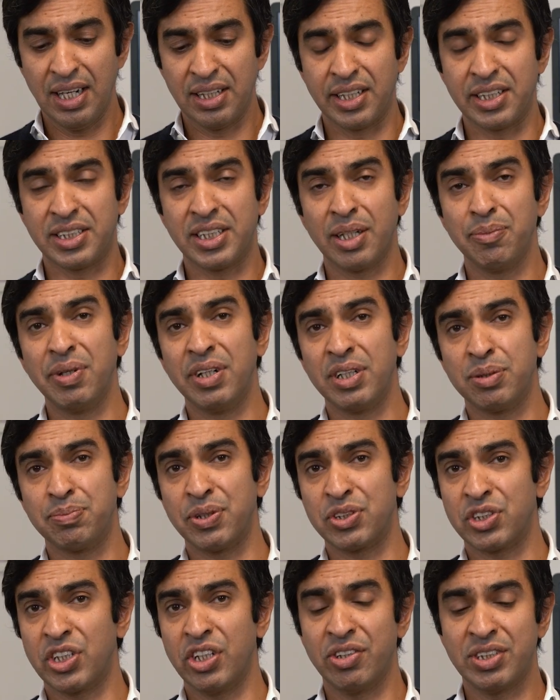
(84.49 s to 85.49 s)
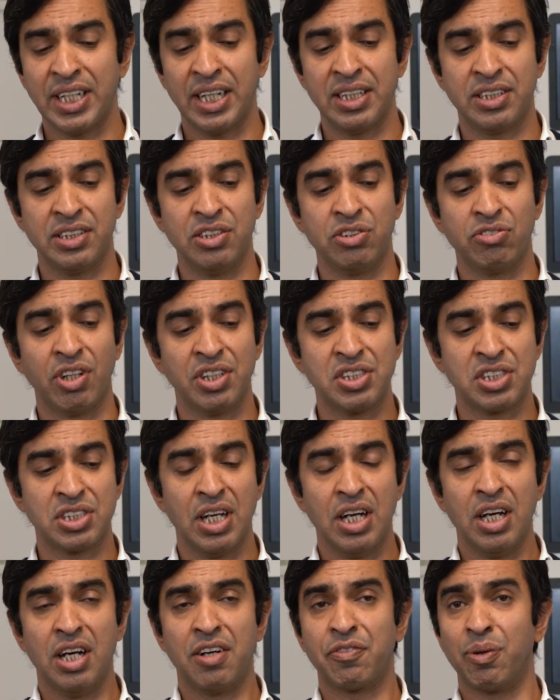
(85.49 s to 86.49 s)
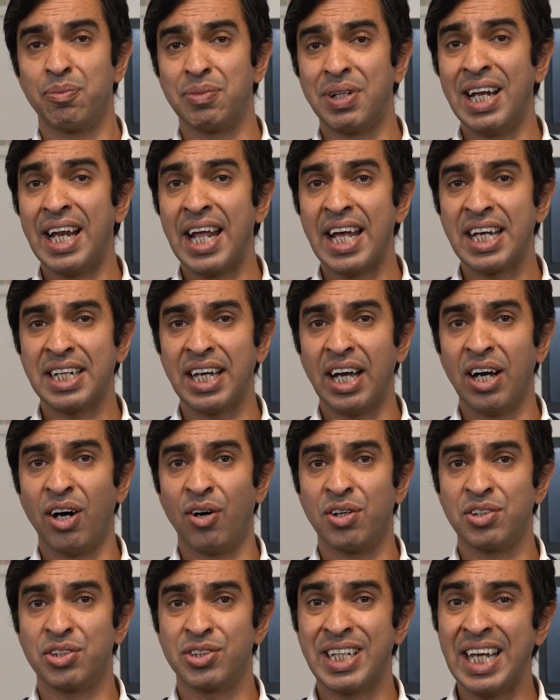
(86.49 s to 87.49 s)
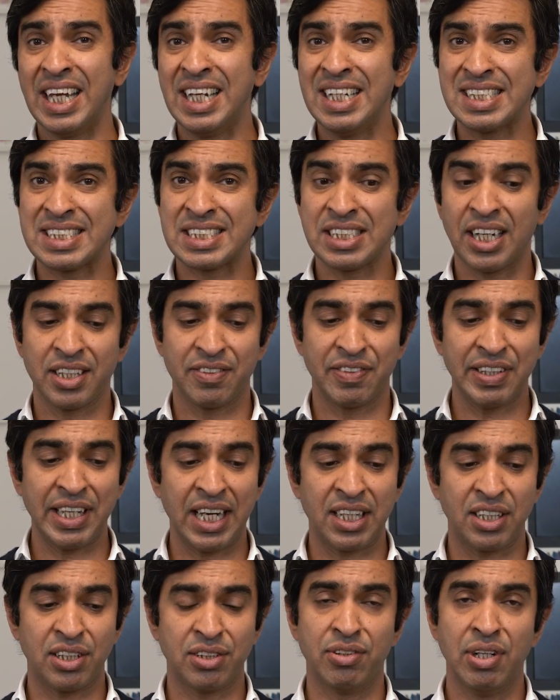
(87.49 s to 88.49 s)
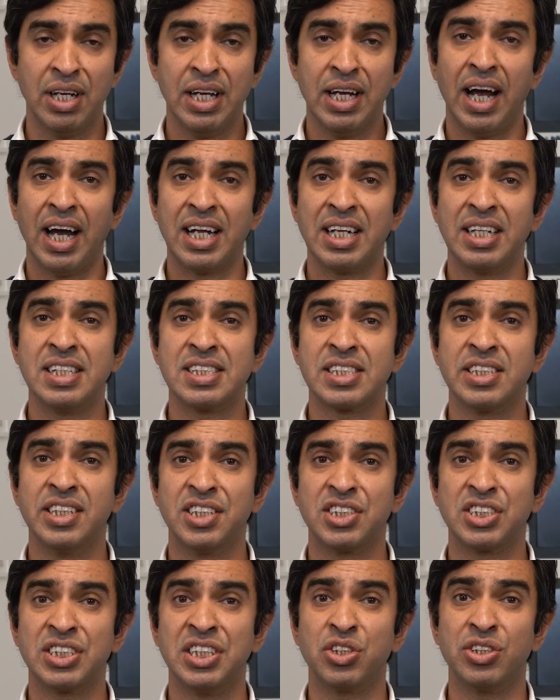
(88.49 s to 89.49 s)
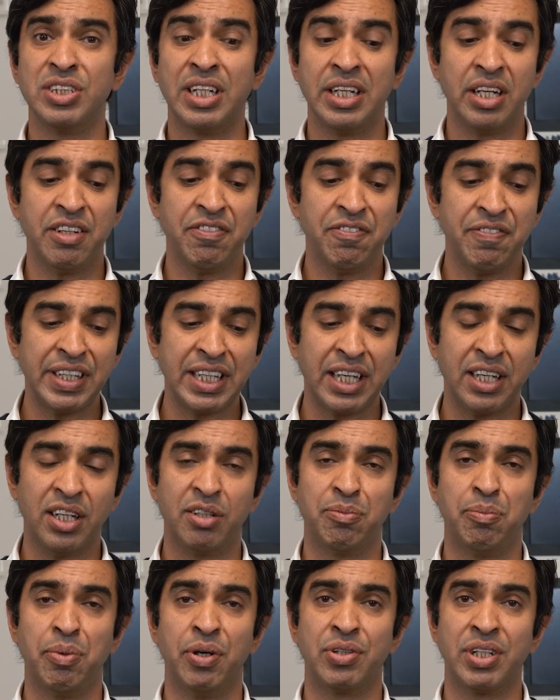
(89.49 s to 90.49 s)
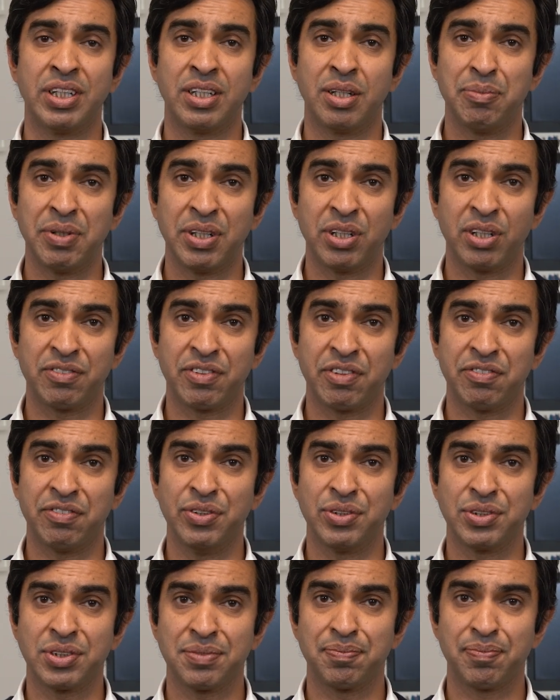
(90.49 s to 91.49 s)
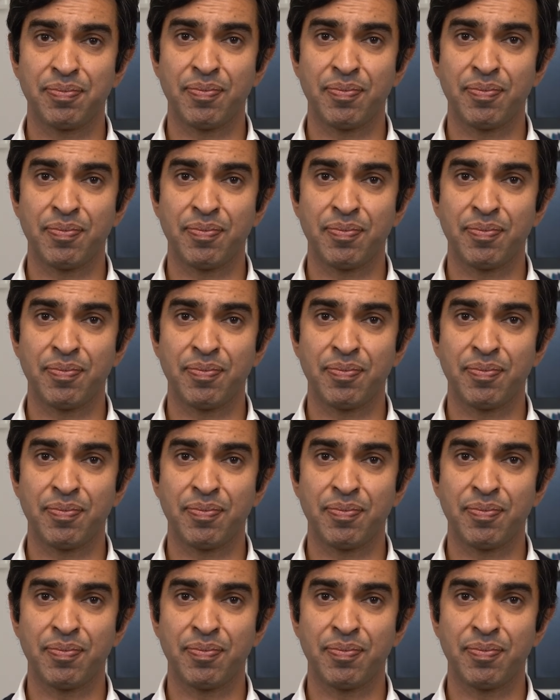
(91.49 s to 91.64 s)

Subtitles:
The tibialis posterior tendon runs from the leg onto the inside of the ankle and inserts into the navicular bone in the middle of the foot.